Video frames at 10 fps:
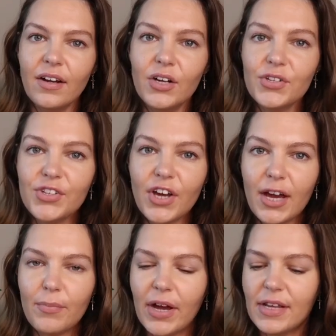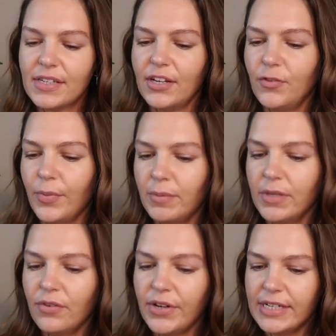Onto eyebrows, and you've
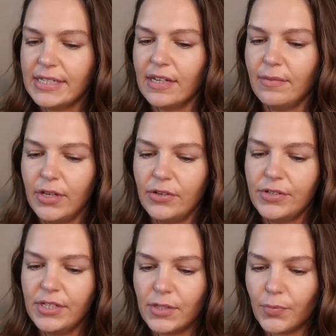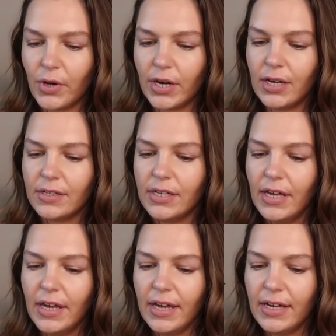probably already seen me use this product.
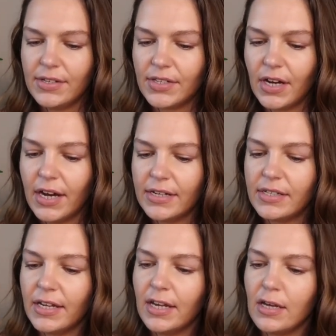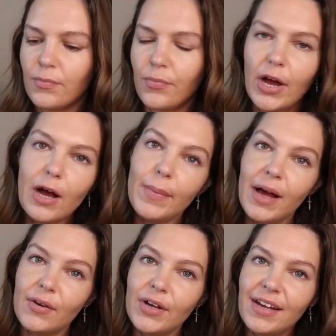It's the IT Brow
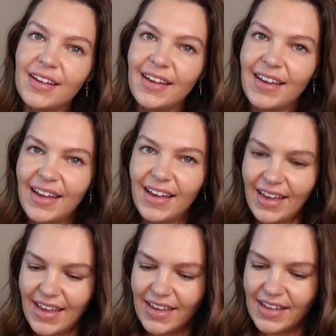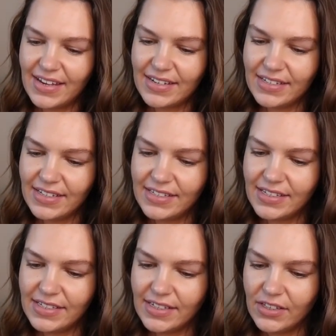Powder, and this
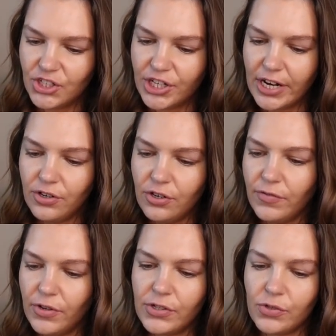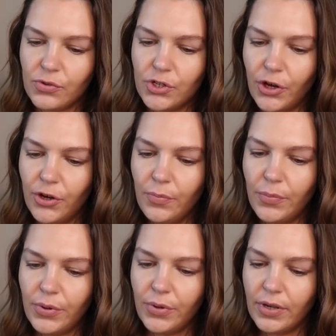is in the shade Universal Taupe.
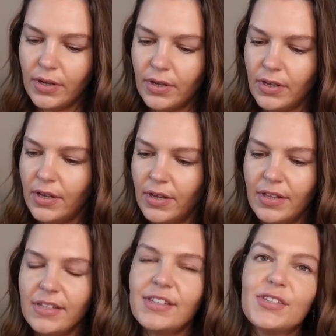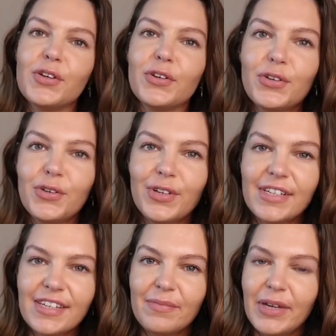This is so cute.
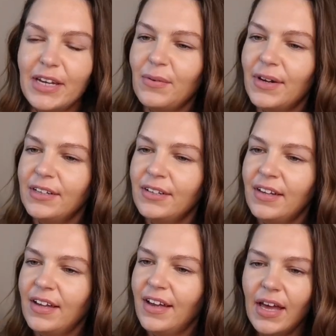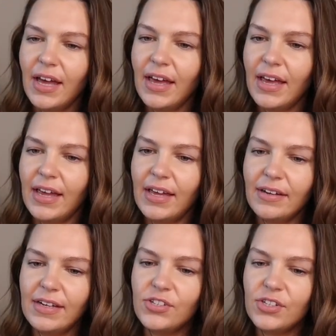It's a mini one,
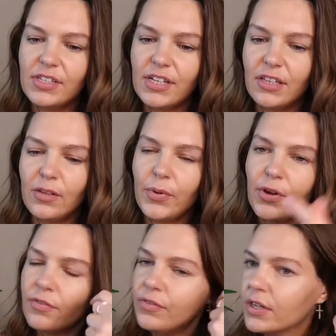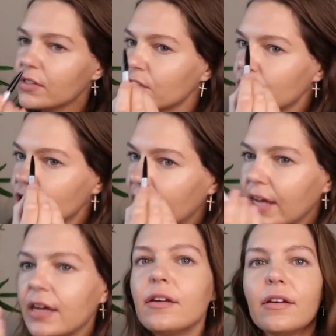and it's just like the perfect
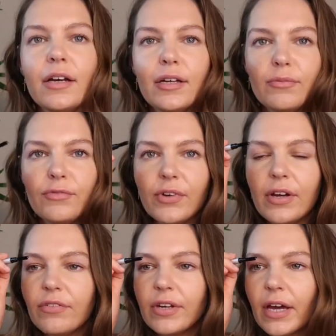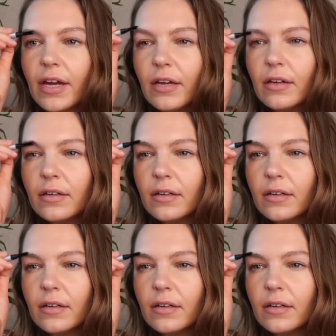shade for every day